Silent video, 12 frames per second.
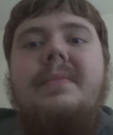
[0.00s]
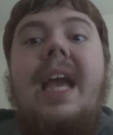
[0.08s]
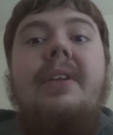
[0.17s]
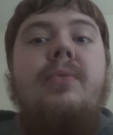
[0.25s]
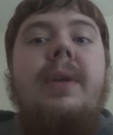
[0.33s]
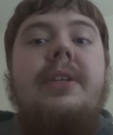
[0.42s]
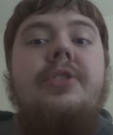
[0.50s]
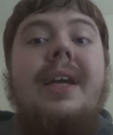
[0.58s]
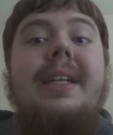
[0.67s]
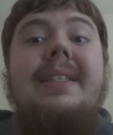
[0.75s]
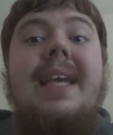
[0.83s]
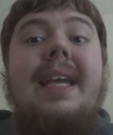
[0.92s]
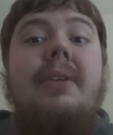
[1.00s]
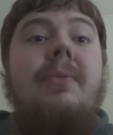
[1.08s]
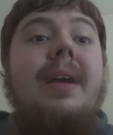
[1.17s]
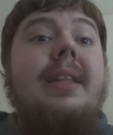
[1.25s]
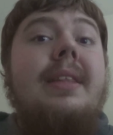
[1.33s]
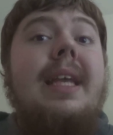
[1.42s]
And we try to take
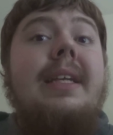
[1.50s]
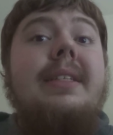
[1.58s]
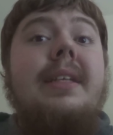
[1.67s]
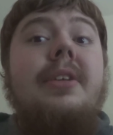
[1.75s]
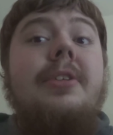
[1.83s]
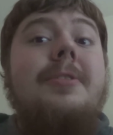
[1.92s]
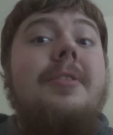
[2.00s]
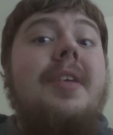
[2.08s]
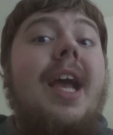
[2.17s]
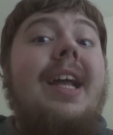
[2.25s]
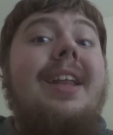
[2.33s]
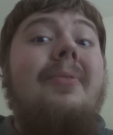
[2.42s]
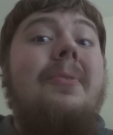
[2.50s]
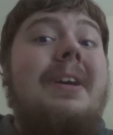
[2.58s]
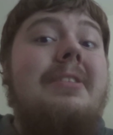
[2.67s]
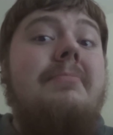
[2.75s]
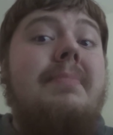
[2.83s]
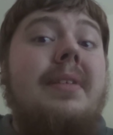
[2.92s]
away the things that their society
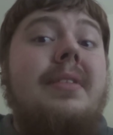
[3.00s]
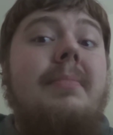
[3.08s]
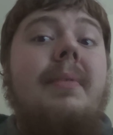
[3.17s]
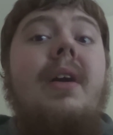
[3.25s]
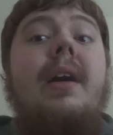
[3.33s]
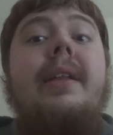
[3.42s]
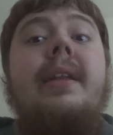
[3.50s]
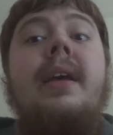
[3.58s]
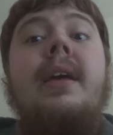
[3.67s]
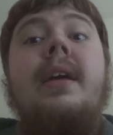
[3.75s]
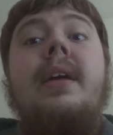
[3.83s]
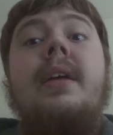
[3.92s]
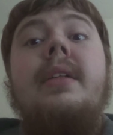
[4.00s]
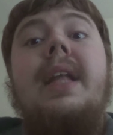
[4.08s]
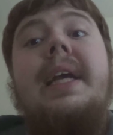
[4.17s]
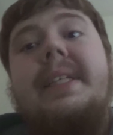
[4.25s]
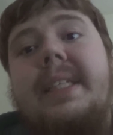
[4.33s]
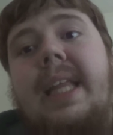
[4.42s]
was built upon,
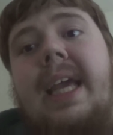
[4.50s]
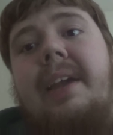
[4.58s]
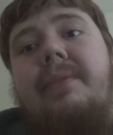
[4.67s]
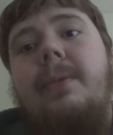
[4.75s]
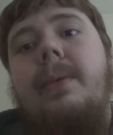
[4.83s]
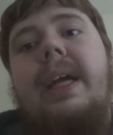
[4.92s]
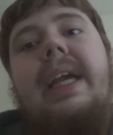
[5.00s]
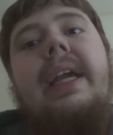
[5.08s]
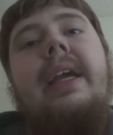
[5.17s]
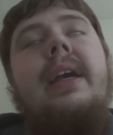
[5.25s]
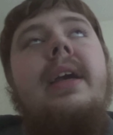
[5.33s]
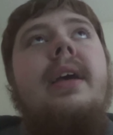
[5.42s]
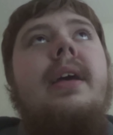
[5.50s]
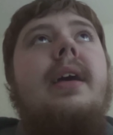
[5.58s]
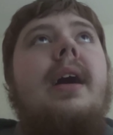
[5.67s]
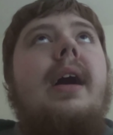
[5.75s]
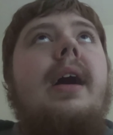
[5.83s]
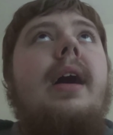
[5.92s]
like slavery,
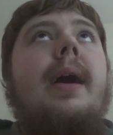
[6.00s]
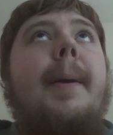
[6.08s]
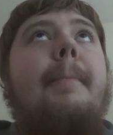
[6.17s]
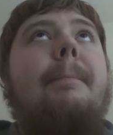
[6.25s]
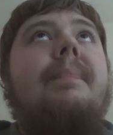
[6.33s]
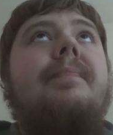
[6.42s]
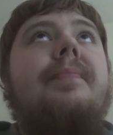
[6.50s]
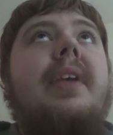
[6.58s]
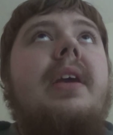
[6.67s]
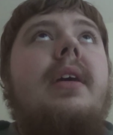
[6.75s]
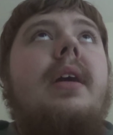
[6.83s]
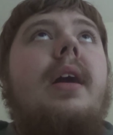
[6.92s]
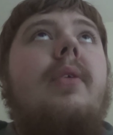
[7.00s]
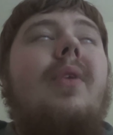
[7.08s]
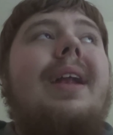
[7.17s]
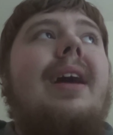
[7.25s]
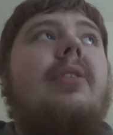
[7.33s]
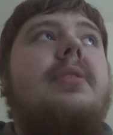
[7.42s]

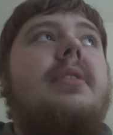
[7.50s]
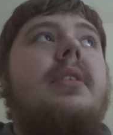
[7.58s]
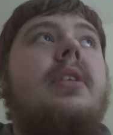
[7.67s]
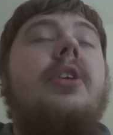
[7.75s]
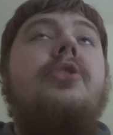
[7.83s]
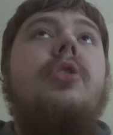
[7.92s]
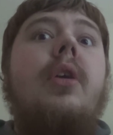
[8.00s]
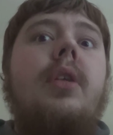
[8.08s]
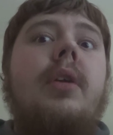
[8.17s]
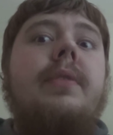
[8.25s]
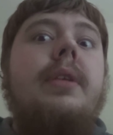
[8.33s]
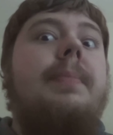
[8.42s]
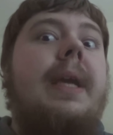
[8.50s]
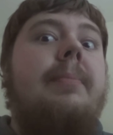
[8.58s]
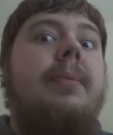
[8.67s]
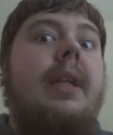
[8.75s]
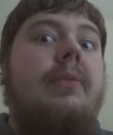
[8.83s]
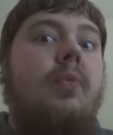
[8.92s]
what else? Control over the
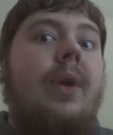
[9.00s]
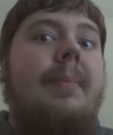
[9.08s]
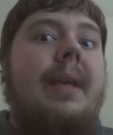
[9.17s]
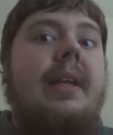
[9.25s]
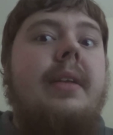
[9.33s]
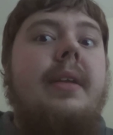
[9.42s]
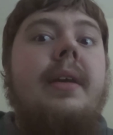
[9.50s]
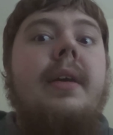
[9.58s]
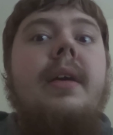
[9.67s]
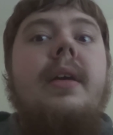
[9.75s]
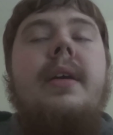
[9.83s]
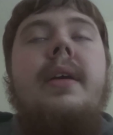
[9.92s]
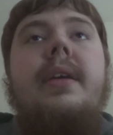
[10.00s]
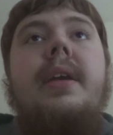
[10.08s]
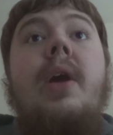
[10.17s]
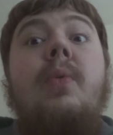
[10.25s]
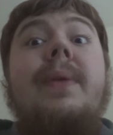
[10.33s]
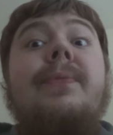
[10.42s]
people and women.
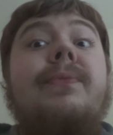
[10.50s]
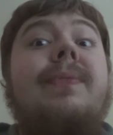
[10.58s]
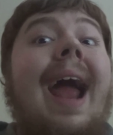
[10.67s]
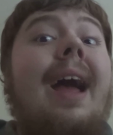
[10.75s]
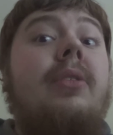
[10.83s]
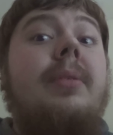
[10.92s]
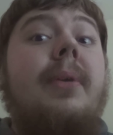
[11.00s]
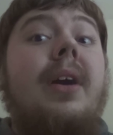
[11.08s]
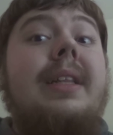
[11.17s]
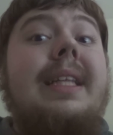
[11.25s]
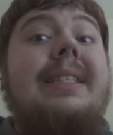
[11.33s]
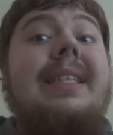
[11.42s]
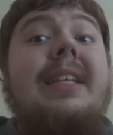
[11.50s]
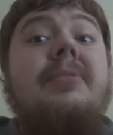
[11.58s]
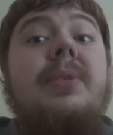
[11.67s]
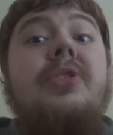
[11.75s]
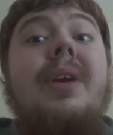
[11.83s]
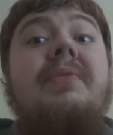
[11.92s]
We frown upon these things,
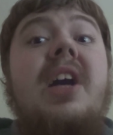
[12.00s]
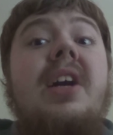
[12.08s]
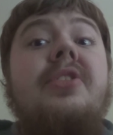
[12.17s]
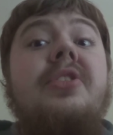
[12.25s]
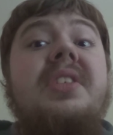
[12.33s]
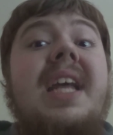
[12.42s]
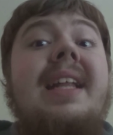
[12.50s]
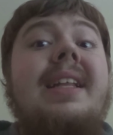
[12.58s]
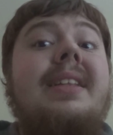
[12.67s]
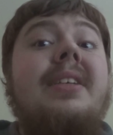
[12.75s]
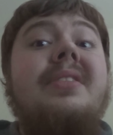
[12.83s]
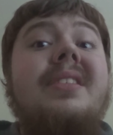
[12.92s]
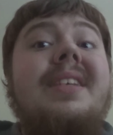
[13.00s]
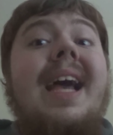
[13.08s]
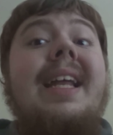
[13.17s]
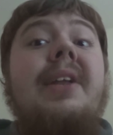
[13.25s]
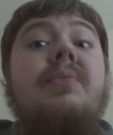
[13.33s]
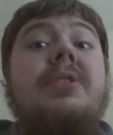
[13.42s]
but you have to understand that their
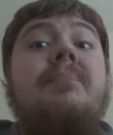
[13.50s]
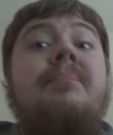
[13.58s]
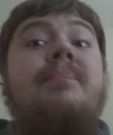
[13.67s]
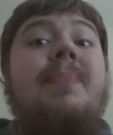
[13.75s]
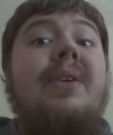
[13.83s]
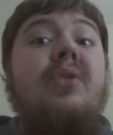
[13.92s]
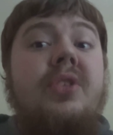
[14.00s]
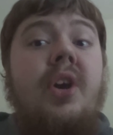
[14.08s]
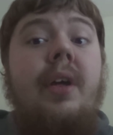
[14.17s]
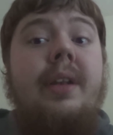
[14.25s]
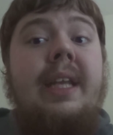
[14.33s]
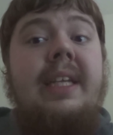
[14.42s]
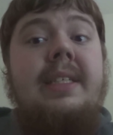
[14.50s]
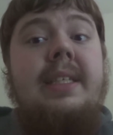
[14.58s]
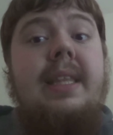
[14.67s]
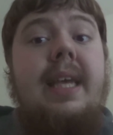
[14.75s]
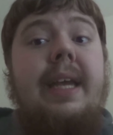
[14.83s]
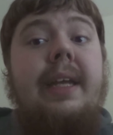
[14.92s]
society was built on these
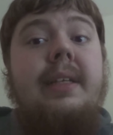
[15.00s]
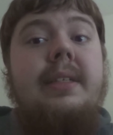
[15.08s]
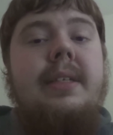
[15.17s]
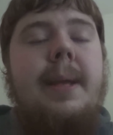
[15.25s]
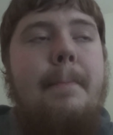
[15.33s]
things.